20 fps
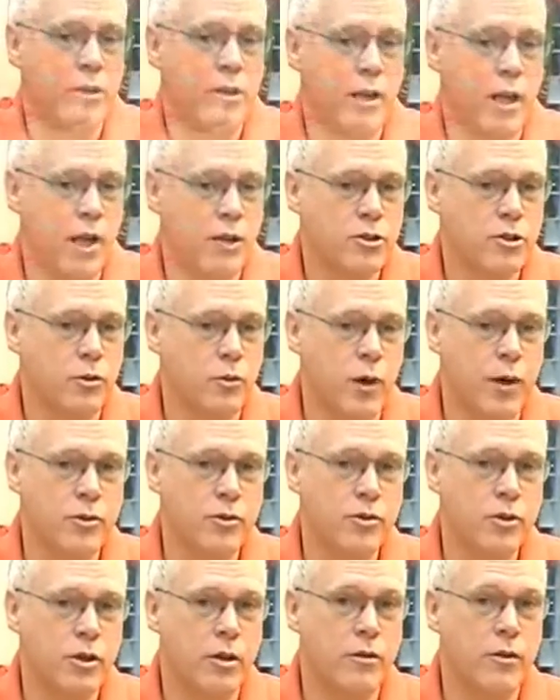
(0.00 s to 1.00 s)
the National Weather
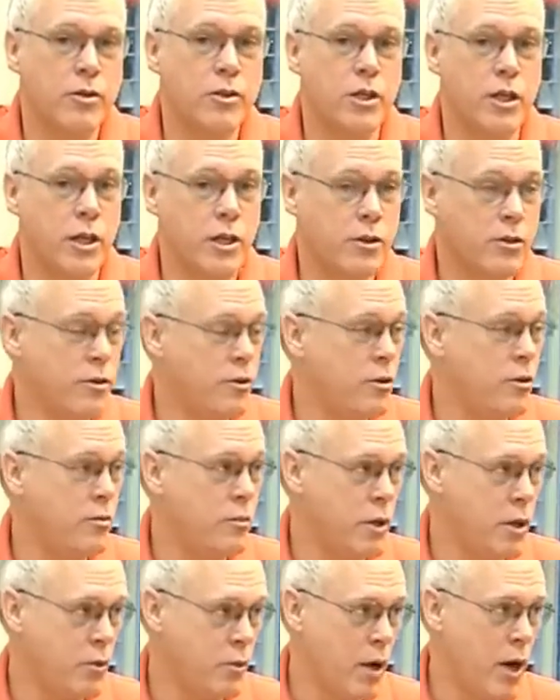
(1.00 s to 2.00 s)
Service, either
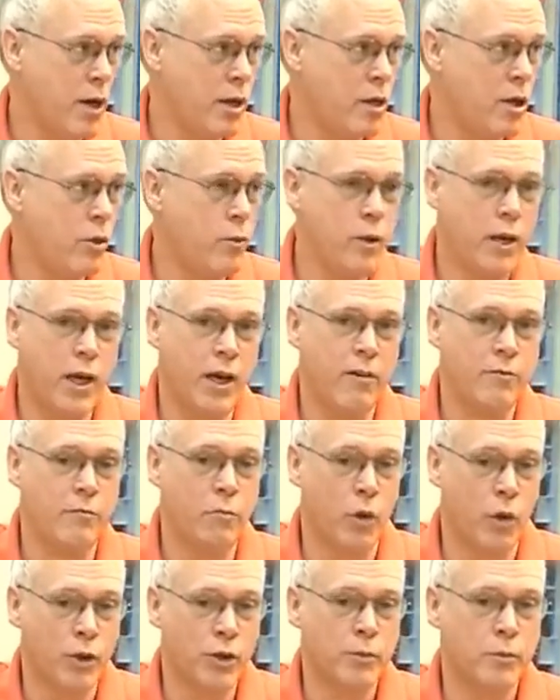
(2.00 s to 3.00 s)
via radio, we have
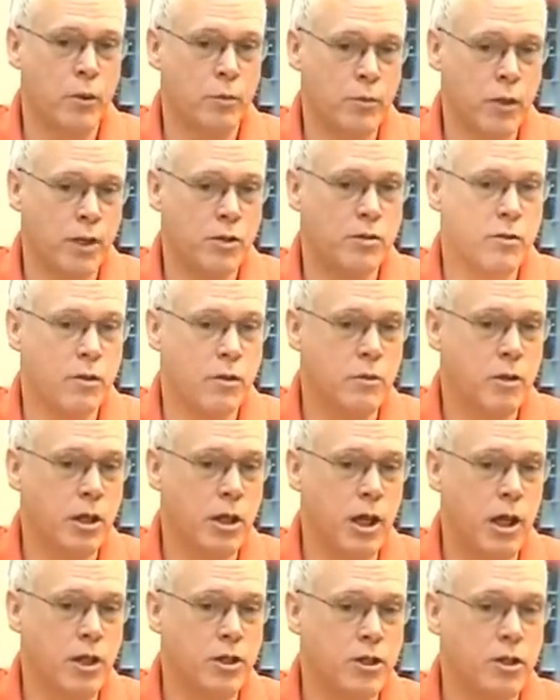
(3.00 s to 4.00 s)
multiple means of
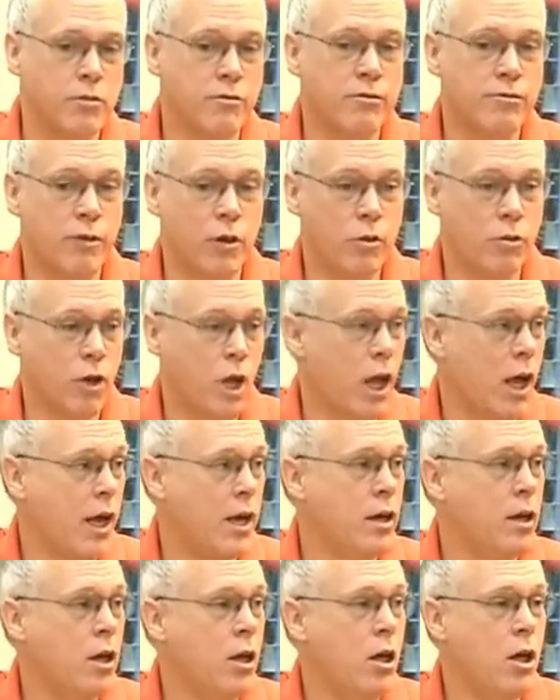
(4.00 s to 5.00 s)
communication, phone
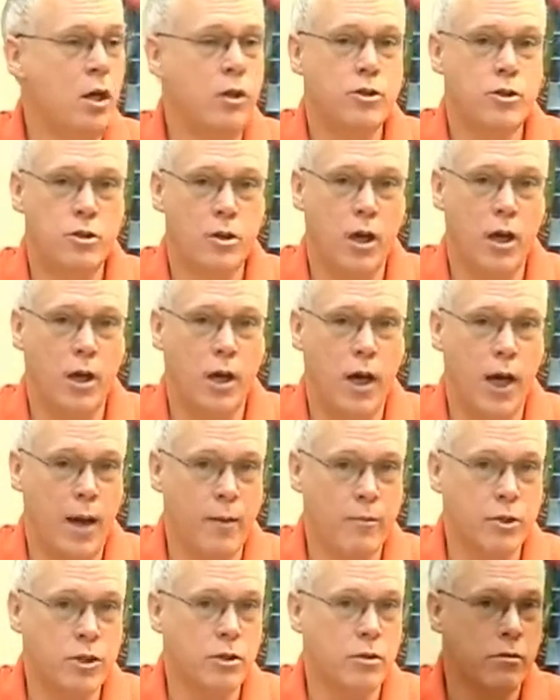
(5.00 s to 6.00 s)
line, mm. to, uh,
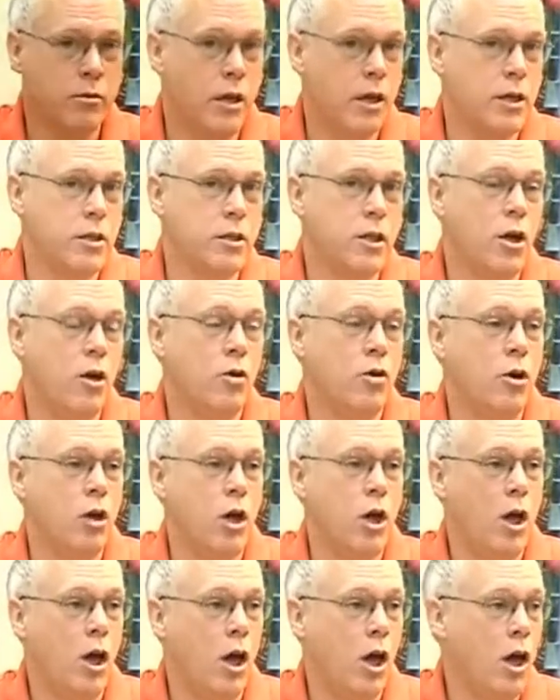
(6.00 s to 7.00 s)
amateur radio,
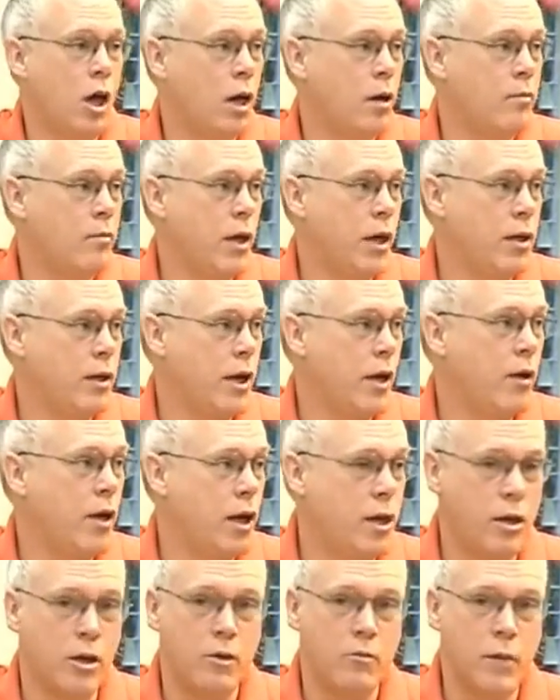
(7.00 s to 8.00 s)
um, and now
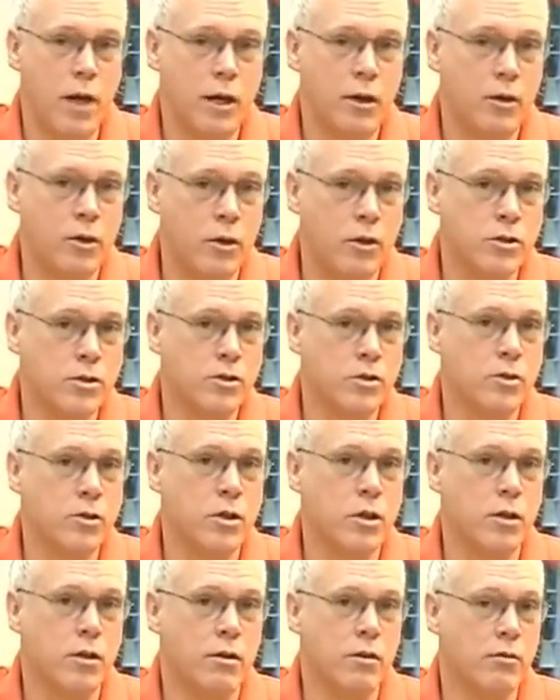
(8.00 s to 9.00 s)
800 megahertz is
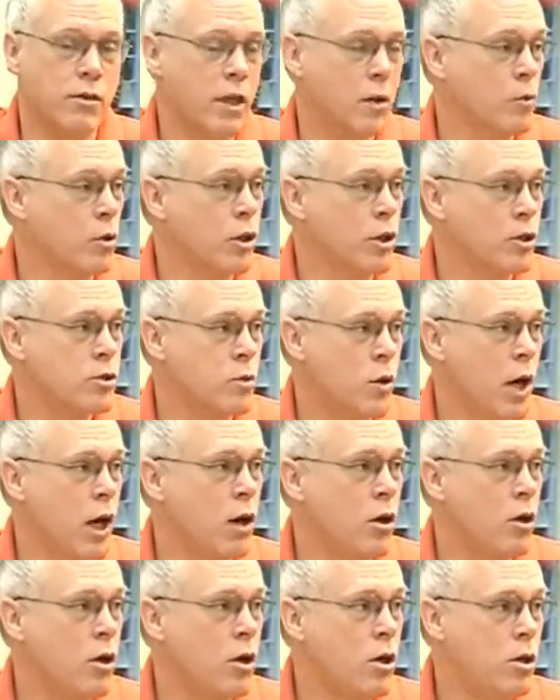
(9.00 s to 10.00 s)
uh, available as well.
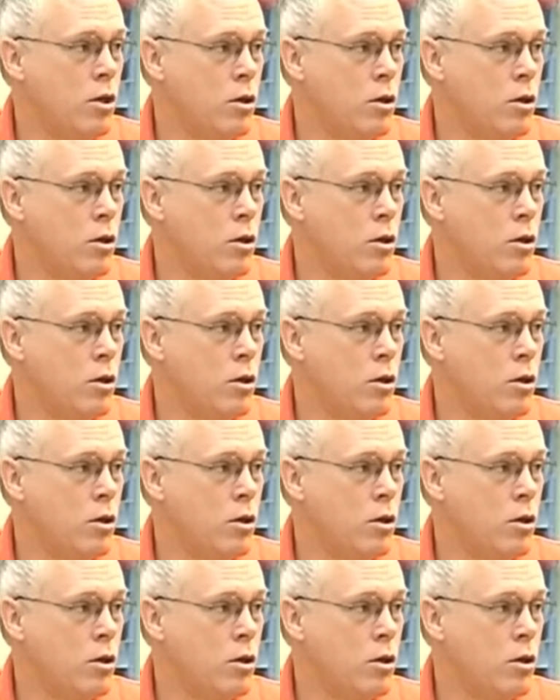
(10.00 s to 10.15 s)
Because you never